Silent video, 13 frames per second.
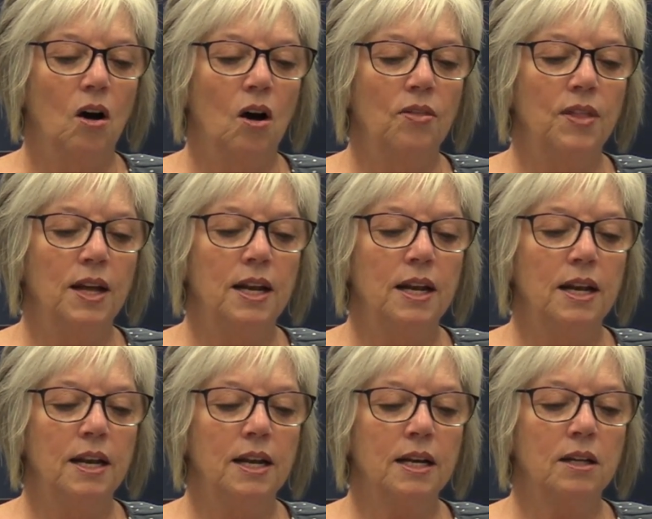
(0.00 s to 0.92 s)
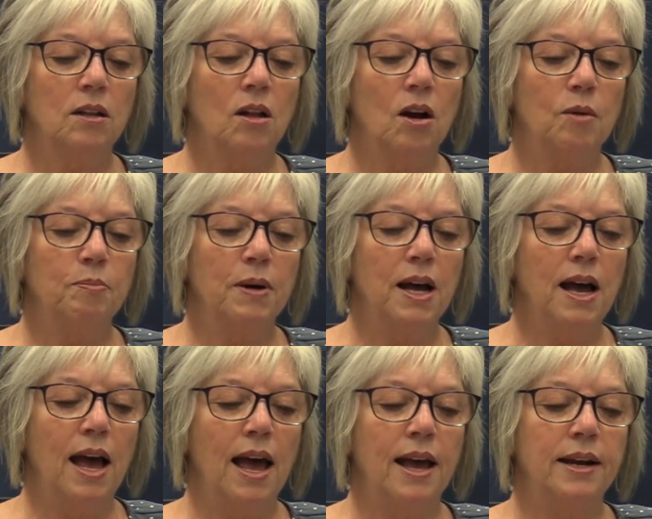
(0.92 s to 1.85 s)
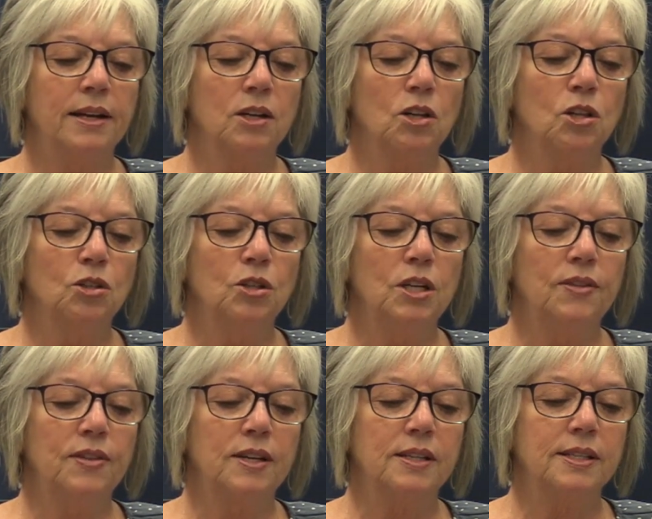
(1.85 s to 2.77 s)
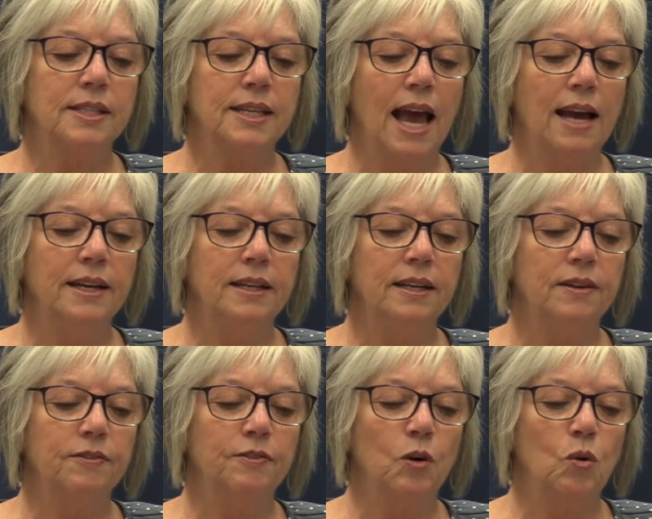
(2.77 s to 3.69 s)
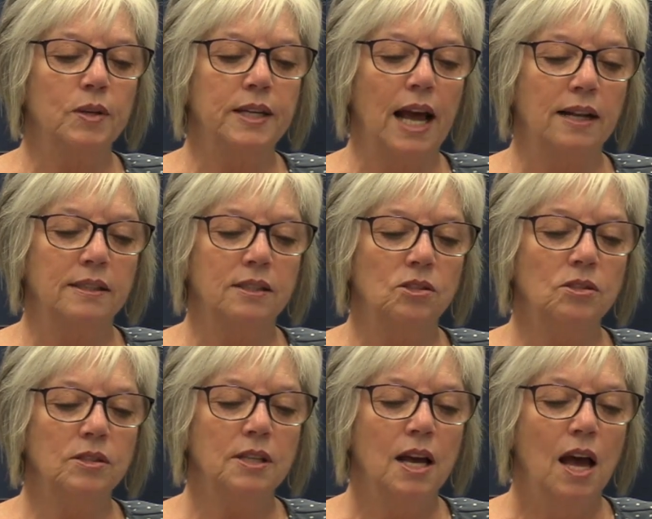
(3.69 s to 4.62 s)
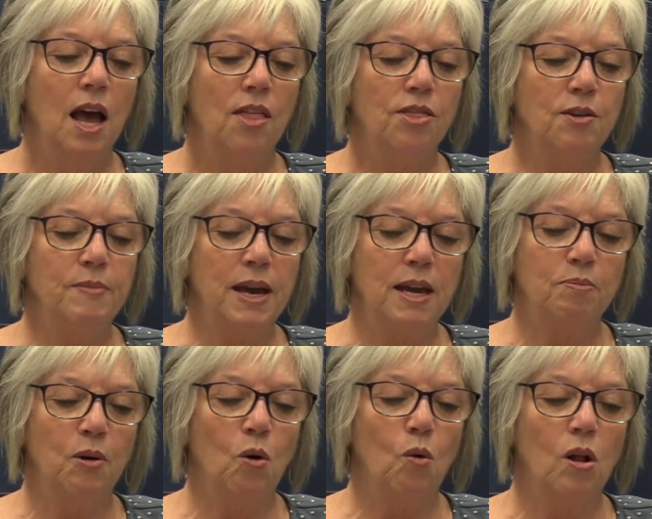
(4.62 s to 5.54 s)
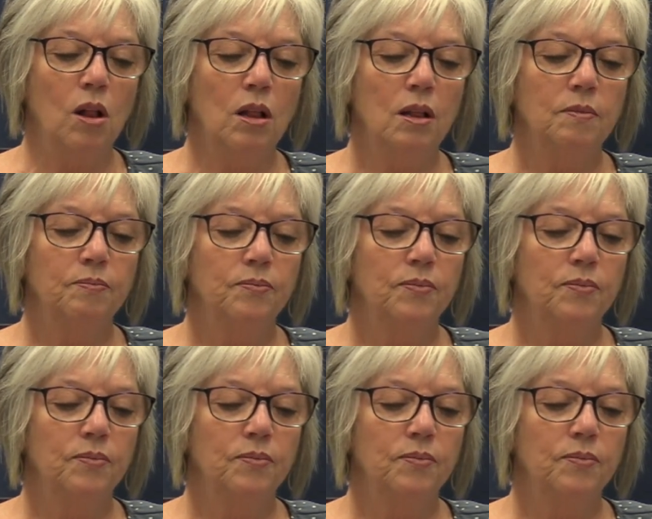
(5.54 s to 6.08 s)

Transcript: on the nyckelharpa and included the Scandia folk dancers, the maypole,